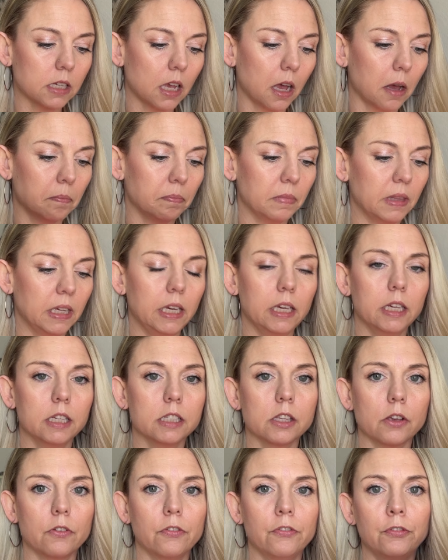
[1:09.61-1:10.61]
up these
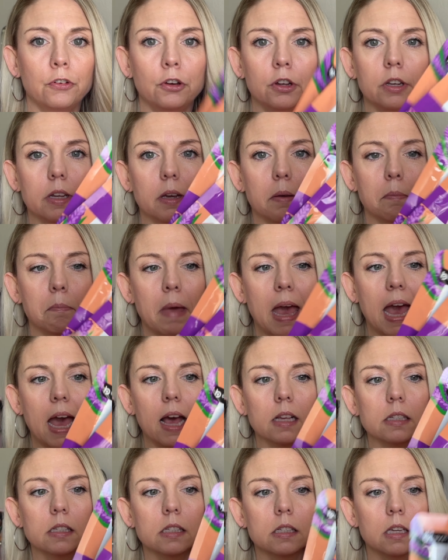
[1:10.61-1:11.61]
foot
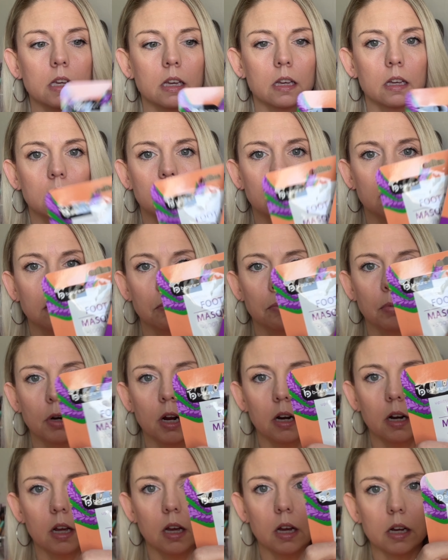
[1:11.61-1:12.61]
mask
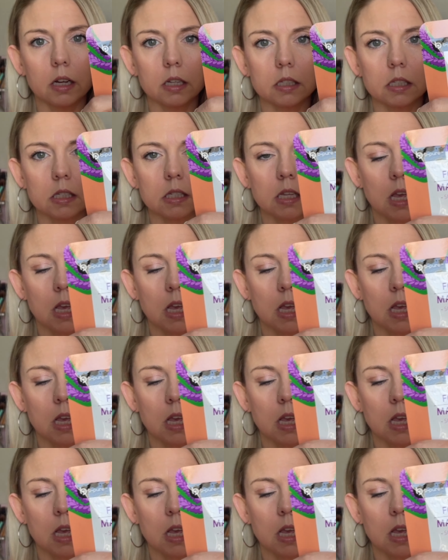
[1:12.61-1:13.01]
products,